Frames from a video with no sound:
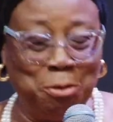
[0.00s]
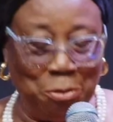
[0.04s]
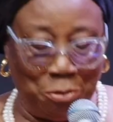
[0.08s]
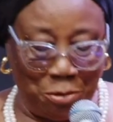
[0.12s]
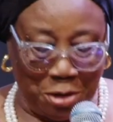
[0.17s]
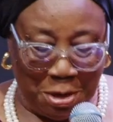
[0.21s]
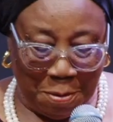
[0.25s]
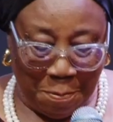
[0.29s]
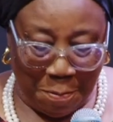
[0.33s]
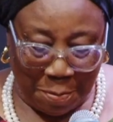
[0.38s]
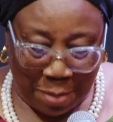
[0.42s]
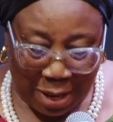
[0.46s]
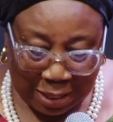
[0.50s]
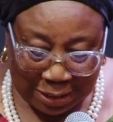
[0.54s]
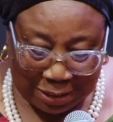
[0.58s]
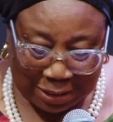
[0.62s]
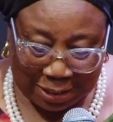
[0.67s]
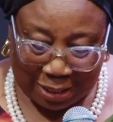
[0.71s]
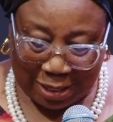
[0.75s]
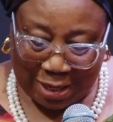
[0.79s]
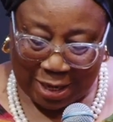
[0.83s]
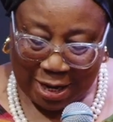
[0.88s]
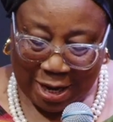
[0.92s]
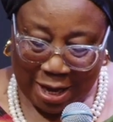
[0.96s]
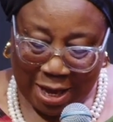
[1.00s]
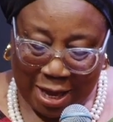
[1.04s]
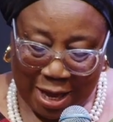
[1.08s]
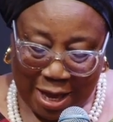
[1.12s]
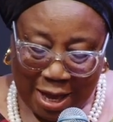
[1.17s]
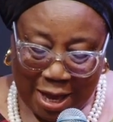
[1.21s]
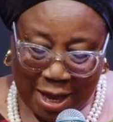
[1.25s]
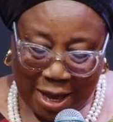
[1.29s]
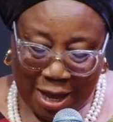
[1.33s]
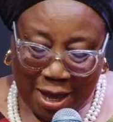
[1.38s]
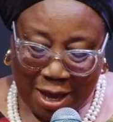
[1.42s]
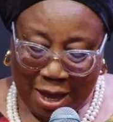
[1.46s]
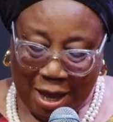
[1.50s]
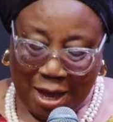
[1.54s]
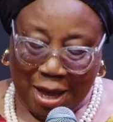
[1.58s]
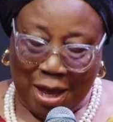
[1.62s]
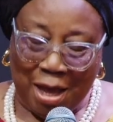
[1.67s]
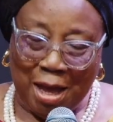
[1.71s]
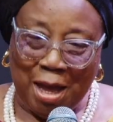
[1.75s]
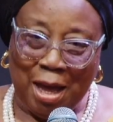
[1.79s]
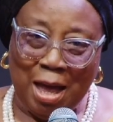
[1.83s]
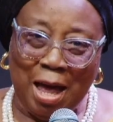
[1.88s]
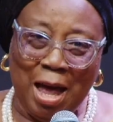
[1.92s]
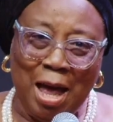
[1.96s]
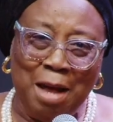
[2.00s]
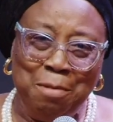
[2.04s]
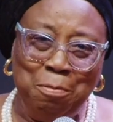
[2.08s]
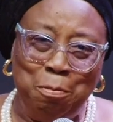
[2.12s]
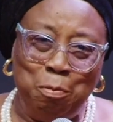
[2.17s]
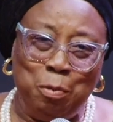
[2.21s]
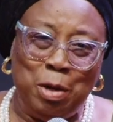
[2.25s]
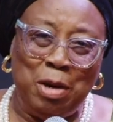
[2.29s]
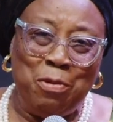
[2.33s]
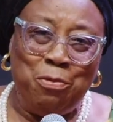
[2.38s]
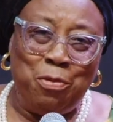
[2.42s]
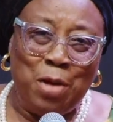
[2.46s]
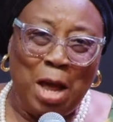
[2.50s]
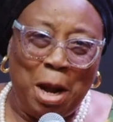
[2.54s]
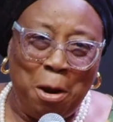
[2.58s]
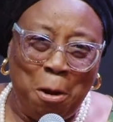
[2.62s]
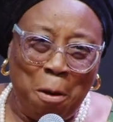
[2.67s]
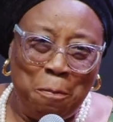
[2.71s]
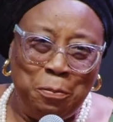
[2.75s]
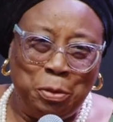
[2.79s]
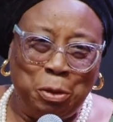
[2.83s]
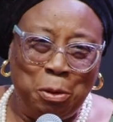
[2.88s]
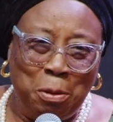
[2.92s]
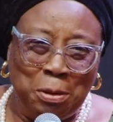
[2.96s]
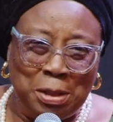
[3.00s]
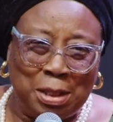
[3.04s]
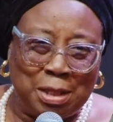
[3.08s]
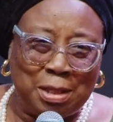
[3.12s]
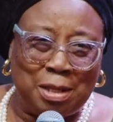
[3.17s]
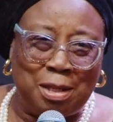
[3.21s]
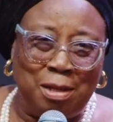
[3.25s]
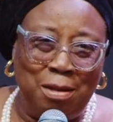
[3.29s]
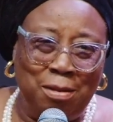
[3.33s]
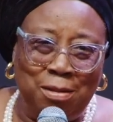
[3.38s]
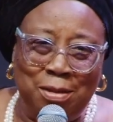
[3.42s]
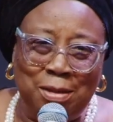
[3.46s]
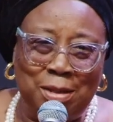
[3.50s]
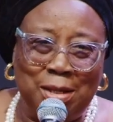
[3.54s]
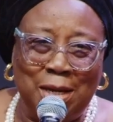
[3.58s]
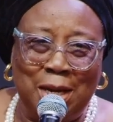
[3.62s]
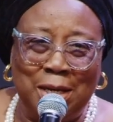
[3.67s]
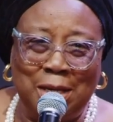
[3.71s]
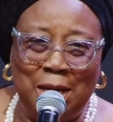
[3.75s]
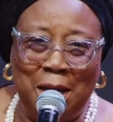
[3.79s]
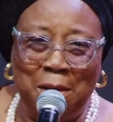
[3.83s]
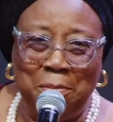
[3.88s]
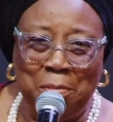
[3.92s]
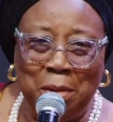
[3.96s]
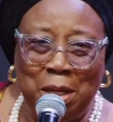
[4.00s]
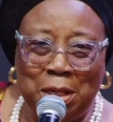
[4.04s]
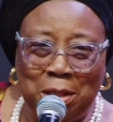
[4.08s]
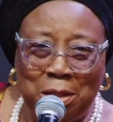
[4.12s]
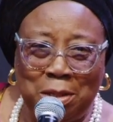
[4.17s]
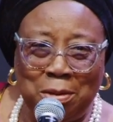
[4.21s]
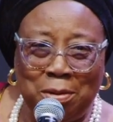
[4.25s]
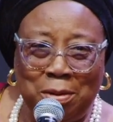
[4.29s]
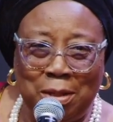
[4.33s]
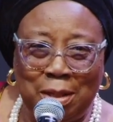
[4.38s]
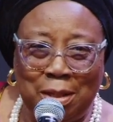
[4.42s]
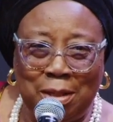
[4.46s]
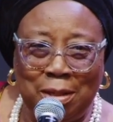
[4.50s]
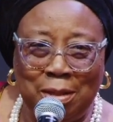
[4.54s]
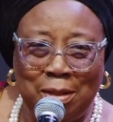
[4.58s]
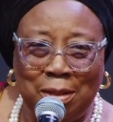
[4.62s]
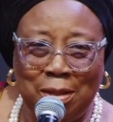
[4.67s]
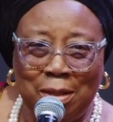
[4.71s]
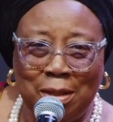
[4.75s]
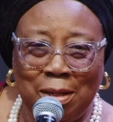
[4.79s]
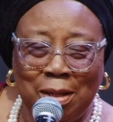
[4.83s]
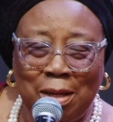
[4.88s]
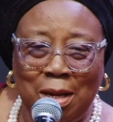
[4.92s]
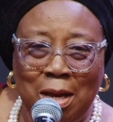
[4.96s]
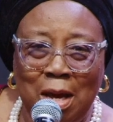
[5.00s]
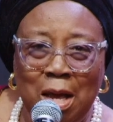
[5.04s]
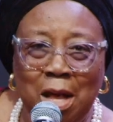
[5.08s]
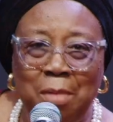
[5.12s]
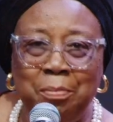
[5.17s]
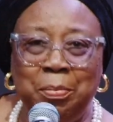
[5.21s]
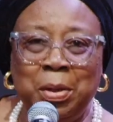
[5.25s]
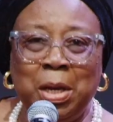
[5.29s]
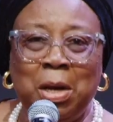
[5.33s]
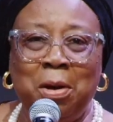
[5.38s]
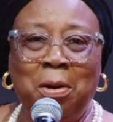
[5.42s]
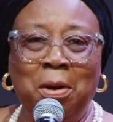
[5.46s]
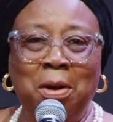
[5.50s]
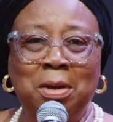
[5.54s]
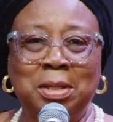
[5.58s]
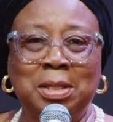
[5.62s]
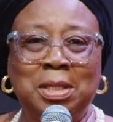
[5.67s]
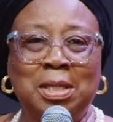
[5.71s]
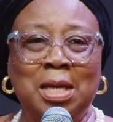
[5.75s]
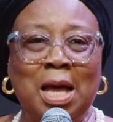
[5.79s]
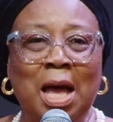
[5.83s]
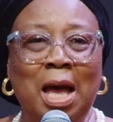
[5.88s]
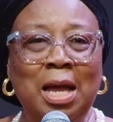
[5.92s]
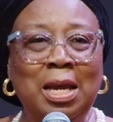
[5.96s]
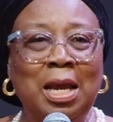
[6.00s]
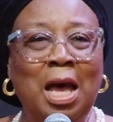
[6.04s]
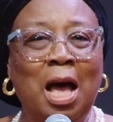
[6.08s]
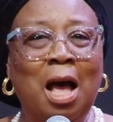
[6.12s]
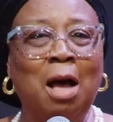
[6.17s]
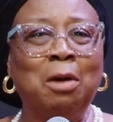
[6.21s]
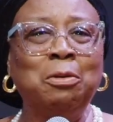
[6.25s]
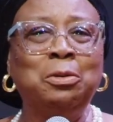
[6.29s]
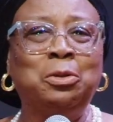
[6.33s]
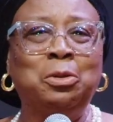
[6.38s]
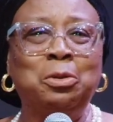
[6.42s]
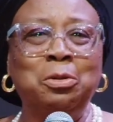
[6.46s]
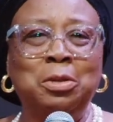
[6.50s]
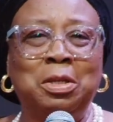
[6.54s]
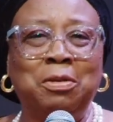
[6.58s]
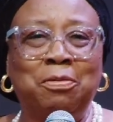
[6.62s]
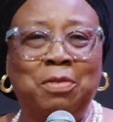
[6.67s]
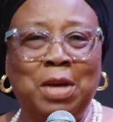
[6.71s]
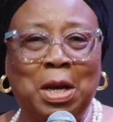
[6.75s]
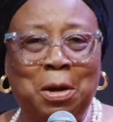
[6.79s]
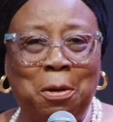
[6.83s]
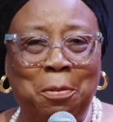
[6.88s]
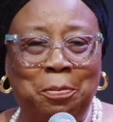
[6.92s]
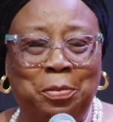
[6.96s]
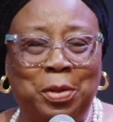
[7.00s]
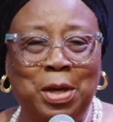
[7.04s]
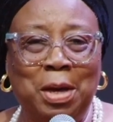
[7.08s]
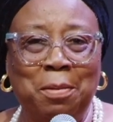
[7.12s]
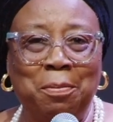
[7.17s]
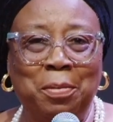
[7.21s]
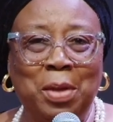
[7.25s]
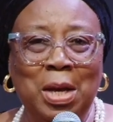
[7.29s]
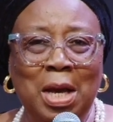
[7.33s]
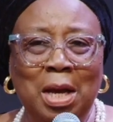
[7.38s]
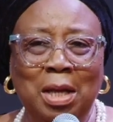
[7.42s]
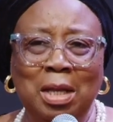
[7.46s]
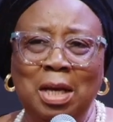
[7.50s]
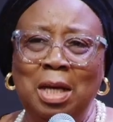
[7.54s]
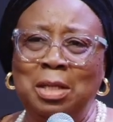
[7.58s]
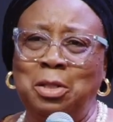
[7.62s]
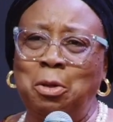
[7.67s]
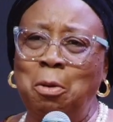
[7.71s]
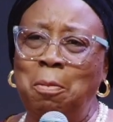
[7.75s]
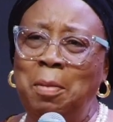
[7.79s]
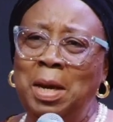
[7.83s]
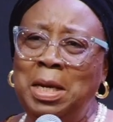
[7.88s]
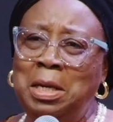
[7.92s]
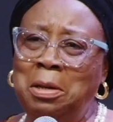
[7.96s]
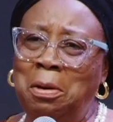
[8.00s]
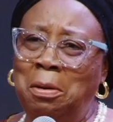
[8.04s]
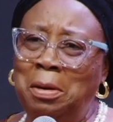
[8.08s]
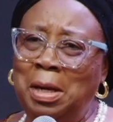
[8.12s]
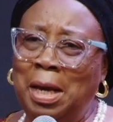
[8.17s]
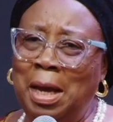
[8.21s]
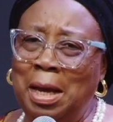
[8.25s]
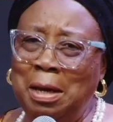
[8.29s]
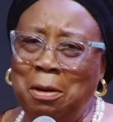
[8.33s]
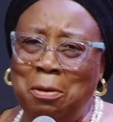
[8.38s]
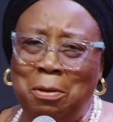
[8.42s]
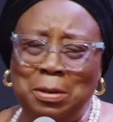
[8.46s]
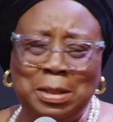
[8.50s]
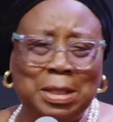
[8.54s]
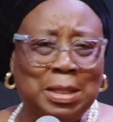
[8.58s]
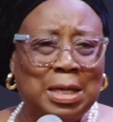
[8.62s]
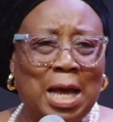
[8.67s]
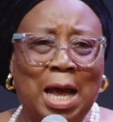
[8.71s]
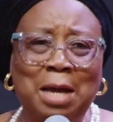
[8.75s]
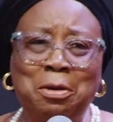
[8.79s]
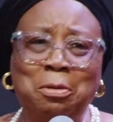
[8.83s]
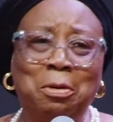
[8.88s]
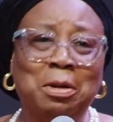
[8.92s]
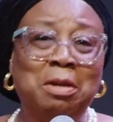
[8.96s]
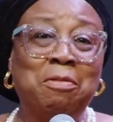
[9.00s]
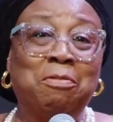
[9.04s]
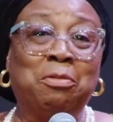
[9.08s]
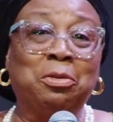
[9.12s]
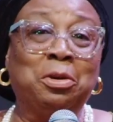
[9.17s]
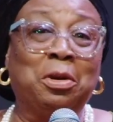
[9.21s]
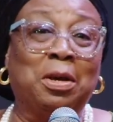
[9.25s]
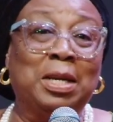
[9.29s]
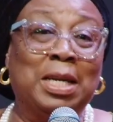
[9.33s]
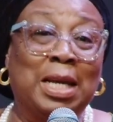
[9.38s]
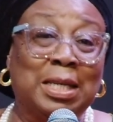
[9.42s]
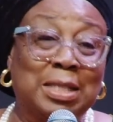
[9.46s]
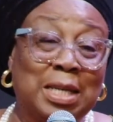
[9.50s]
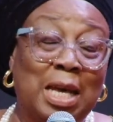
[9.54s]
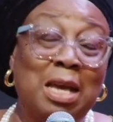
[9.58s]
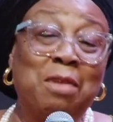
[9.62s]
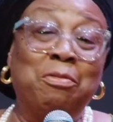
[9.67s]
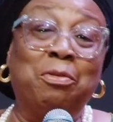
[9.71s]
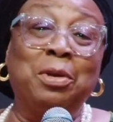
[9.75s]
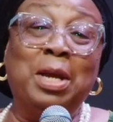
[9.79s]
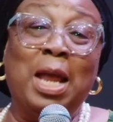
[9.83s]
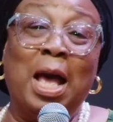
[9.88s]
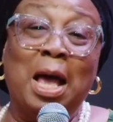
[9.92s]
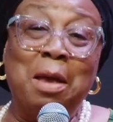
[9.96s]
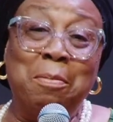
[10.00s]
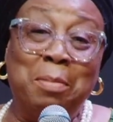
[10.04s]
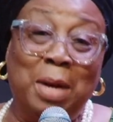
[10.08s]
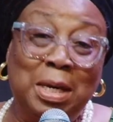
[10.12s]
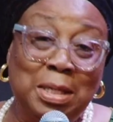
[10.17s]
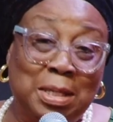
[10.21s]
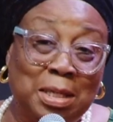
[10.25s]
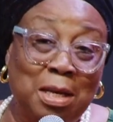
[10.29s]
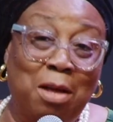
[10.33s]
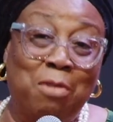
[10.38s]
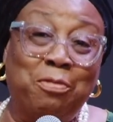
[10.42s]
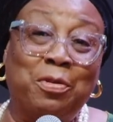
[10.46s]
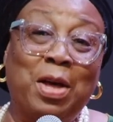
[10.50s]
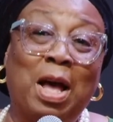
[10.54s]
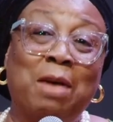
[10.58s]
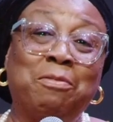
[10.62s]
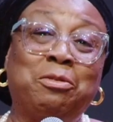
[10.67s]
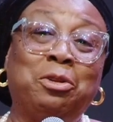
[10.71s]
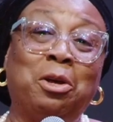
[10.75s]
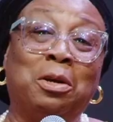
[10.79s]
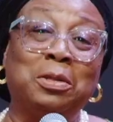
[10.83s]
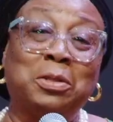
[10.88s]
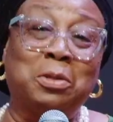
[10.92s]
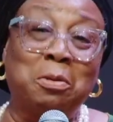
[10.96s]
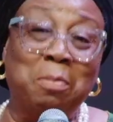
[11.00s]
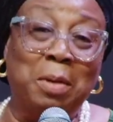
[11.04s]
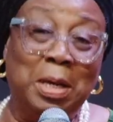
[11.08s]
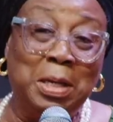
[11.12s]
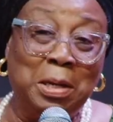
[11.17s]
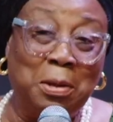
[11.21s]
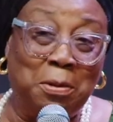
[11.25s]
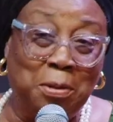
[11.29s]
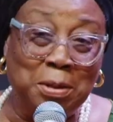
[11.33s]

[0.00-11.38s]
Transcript: to reimagine and develop those skills that I mentioned. And how do you develop them? There are so many online courses. I don't even know that. Even I myself, I've done so many